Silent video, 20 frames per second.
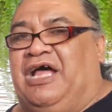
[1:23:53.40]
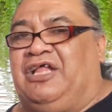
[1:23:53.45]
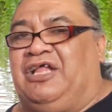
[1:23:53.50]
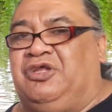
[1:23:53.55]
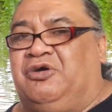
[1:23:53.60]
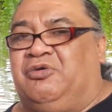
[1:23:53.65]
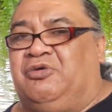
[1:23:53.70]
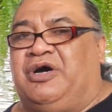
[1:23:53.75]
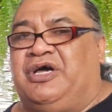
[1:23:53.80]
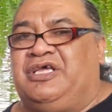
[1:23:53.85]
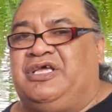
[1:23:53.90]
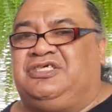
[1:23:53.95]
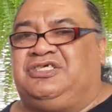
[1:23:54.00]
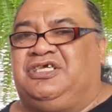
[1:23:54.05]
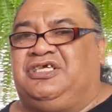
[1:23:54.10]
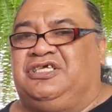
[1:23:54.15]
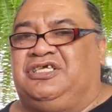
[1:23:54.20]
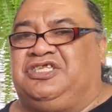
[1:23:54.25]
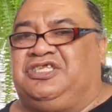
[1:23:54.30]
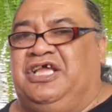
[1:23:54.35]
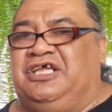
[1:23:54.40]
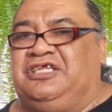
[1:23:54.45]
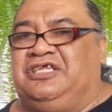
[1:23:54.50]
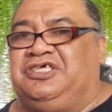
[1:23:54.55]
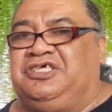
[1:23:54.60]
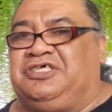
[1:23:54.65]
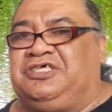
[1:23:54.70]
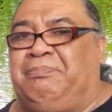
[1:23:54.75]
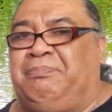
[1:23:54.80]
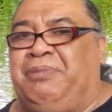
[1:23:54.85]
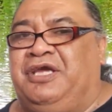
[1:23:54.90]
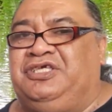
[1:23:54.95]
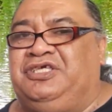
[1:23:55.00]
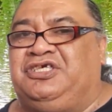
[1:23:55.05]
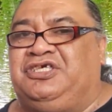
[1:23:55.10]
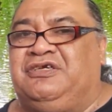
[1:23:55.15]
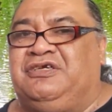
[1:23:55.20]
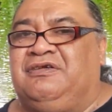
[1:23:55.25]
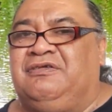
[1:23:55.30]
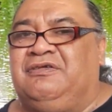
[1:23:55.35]
Otherwise, it's the
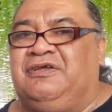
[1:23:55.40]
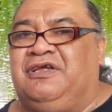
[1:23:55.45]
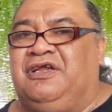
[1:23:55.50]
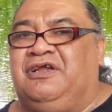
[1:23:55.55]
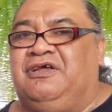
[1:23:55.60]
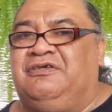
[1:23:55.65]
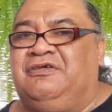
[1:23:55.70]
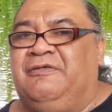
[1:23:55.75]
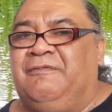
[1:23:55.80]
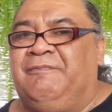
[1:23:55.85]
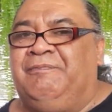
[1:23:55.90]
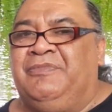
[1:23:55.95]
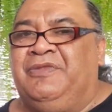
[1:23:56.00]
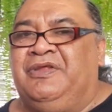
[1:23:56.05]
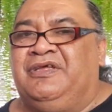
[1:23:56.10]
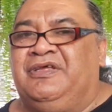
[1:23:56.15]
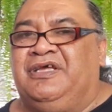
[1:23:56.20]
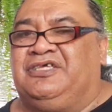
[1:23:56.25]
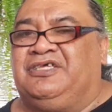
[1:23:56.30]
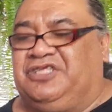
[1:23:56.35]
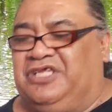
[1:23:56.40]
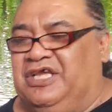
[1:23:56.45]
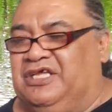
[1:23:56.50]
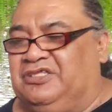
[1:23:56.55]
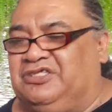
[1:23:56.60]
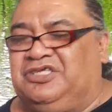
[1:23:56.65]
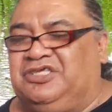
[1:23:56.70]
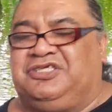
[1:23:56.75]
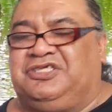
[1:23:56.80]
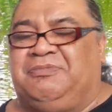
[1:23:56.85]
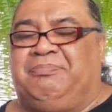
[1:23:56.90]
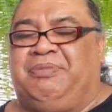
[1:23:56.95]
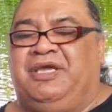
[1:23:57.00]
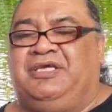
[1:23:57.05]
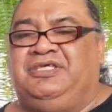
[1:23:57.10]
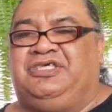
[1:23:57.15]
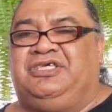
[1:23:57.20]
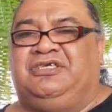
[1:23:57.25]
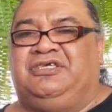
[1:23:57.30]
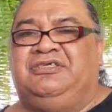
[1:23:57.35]
anticipation, you know? It's the
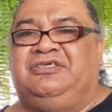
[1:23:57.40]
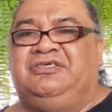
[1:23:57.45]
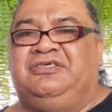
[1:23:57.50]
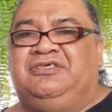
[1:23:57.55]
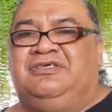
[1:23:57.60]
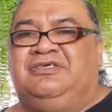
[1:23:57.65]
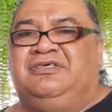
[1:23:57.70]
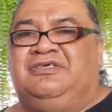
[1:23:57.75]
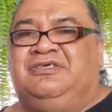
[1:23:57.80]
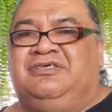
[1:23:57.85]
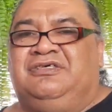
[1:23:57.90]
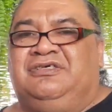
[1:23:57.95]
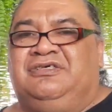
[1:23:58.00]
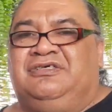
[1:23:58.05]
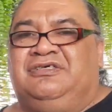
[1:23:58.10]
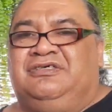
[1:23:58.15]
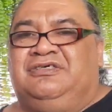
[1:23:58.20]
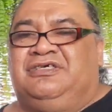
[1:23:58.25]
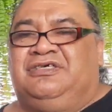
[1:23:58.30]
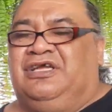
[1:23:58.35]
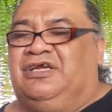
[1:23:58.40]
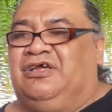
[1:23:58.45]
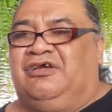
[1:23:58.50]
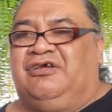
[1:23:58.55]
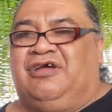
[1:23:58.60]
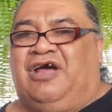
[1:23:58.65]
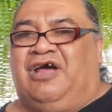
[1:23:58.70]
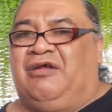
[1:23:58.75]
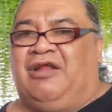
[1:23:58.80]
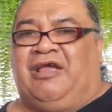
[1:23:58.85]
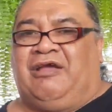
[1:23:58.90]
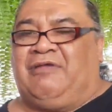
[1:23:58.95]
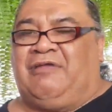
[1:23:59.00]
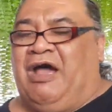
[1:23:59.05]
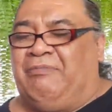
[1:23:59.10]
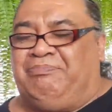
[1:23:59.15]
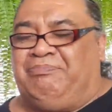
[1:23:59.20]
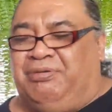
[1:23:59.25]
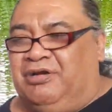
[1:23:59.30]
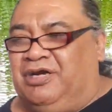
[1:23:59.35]
anticipation. You know,
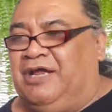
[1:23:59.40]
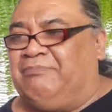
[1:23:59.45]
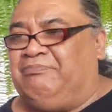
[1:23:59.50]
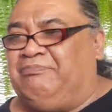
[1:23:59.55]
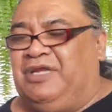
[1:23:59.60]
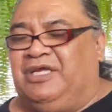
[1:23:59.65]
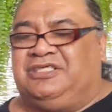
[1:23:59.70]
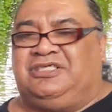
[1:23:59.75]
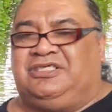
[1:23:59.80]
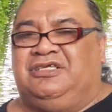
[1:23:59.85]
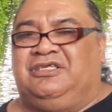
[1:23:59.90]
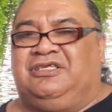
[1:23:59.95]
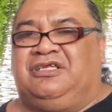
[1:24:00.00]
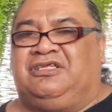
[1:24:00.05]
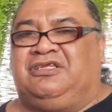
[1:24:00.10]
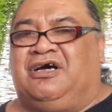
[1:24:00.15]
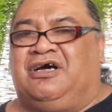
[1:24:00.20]
I pull up next to the